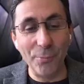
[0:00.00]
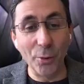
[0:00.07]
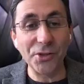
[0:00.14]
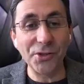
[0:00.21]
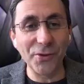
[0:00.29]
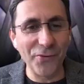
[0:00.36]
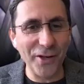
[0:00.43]

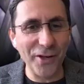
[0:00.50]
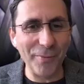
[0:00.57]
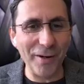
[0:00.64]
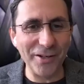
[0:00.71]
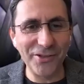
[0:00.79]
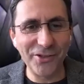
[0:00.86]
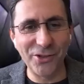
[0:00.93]
most of them
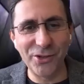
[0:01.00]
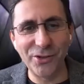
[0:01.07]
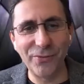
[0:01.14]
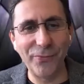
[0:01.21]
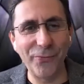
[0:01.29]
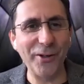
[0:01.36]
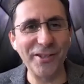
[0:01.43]
are
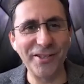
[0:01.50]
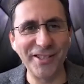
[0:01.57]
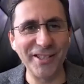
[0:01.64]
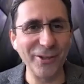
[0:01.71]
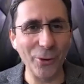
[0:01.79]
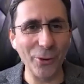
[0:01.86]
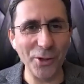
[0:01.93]

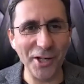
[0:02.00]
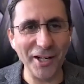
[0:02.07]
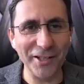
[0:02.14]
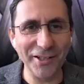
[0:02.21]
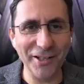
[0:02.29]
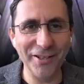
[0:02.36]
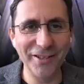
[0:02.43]
13 or
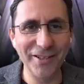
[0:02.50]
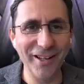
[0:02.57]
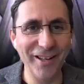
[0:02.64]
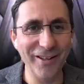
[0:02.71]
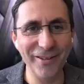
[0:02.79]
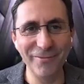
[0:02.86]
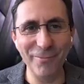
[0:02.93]
younger.
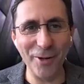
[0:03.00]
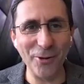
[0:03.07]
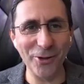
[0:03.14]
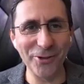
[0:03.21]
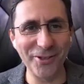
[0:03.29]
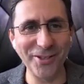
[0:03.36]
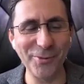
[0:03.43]
My
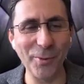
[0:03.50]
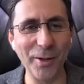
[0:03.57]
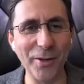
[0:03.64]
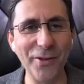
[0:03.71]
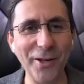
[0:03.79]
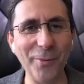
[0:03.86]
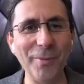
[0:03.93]
daughter is one
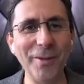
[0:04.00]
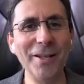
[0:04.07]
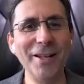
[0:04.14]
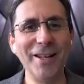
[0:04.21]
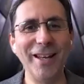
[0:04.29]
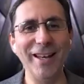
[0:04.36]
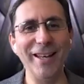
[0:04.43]
of them.
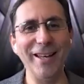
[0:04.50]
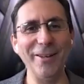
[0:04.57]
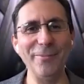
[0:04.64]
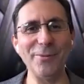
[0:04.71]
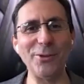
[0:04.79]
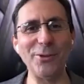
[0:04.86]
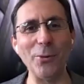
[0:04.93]

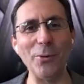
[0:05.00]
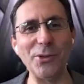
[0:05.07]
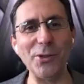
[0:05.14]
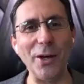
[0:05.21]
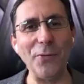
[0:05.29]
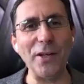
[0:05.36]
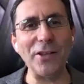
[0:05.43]
So
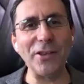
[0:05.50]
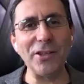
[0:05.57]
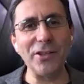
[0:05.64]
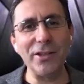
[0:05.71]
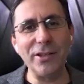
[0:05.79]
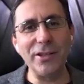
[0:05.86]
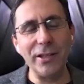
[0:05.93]
I think
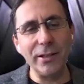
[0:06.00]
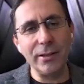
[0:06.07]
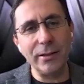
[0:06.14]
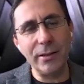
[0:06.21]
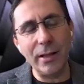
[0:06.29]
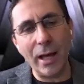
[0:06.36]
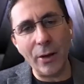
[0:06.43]
that
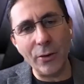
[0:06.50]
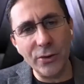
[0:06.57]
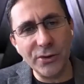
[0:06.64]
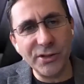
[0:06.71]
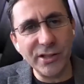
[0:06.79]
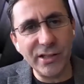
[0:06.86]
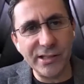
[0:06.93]
how do
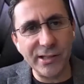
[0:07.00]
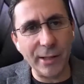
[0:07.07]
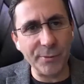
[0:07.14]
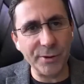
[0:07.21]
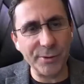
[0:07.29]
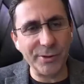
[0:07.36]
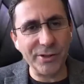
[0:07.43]
you see these
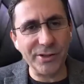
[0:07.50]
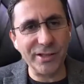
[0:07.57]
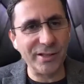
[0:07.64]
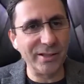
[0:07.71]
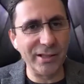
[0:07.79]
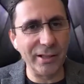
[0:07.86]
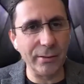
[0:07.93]
numbers? Because
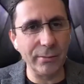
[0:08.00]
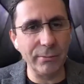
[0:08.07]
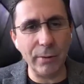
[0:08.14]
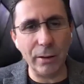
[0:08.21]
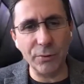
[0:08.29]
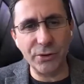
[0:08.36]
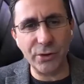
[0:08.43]
it's still,
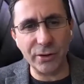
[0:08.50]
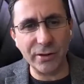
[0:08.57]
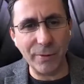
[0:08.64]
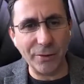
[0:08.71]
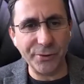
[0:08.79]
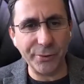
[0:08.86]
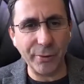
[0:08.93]
well, we're talking
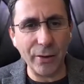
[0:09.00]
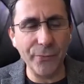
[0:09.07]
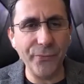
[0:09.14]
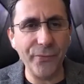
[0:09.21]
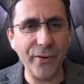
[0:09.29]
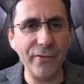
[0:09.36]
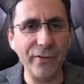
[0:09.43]
about
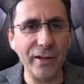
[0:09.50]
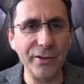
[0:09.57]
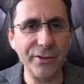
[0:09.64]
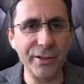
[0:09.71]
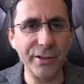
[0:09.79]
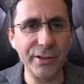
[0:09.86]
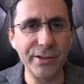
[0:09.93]
around
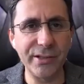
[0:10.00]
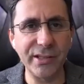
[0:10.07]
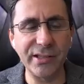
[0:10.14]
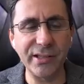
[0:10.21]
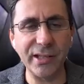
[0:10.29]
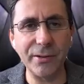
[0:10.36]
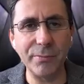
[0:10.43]
500,
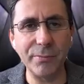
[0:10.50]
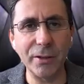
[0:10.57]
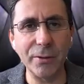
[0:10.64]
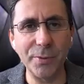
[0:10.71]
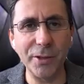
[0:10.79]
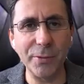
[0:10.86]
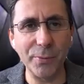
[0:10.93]
600
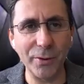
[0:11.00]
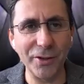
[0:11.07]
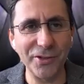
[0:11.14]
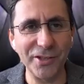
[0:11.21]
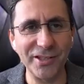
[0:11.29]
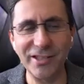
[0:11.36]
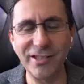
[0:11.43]
million people,
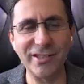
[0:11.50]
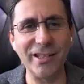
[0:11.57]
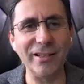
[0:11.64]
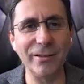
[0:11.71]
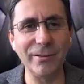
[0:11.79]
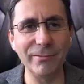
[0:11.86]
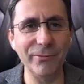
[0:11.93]
and this is
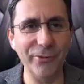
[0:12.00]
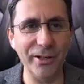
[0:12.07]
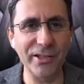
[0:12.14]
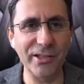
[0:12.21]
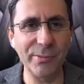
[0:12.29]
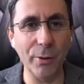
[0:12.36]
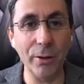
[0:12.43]
still
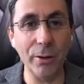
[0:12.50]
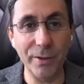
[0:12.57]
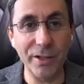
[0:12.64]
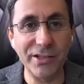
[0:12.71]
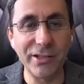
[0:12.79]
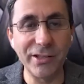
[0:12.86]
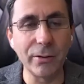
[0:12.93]
very small, but
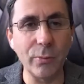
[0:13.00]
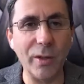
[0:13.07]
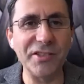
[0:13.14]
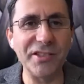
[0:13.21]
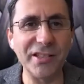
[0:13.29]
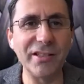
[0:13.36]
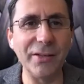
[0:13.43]
it's still
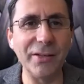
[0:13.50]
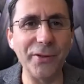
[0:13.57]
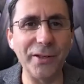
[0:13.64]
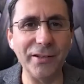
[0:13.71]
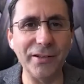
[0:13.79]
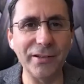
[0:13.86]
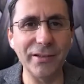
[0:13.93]
quite
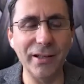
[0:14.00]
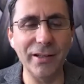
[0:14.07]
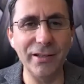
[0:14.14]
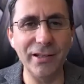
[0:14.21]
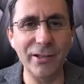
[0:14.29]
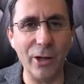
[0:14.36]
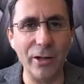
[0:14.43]
significant.
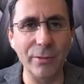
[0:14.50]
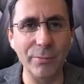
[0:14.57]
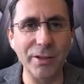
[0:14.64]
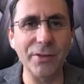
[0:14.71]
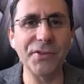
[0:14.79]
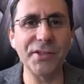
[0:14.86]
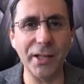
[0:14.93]
And the
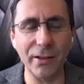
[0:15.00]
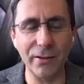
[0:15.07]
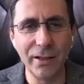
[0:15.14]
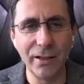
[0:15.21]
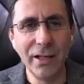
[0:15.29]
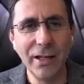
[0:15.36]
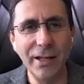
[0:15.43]
economy of scale